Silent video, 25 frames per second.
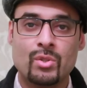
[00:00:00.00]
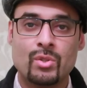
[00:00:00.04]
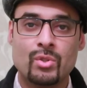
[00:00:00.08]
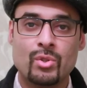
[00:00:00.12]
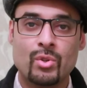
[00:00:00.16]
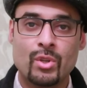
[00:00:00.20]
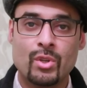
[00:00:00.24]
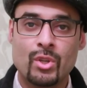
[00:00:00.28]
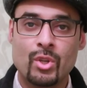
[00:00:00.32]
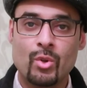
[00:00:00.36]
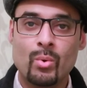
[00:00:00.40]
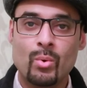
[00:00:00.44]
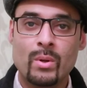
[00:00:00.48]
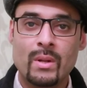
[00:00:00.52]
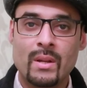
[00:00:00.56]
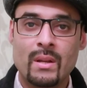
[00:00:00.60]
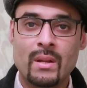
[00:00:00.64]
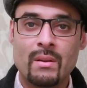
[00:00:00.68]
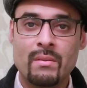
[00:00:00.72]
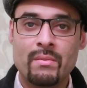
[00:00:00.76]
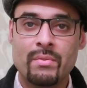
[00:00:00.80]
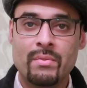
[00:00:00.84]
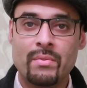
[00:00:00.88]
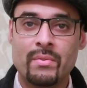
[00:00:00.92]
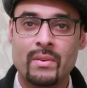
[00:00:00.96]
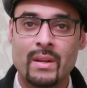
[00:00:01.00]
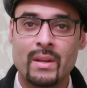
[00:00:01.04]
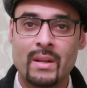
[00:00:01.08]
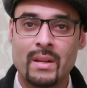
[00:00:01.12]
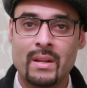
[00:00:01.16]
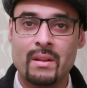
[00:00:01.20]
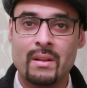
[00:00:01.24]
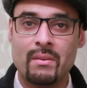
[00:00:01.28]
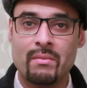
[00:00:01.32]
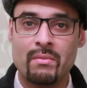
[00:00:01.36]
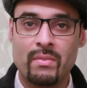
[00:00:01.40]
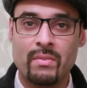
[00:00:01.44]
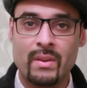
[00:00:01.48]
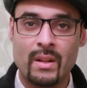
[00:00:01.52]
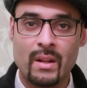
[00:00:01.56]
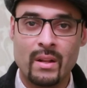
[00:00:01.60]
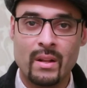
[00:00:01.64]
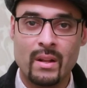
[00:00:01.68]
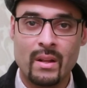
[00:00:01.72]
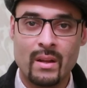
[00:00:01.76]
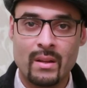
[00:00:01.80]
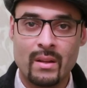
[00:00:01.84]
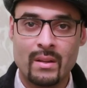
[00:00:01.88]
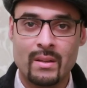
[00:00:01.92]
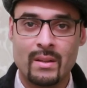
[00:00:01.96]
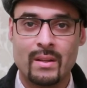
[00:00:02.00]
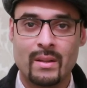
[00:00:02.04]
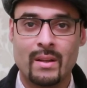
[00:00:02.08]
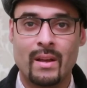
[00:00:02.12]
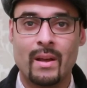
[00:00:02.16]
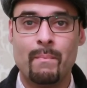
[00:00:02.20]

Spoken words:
Do you live in a villa?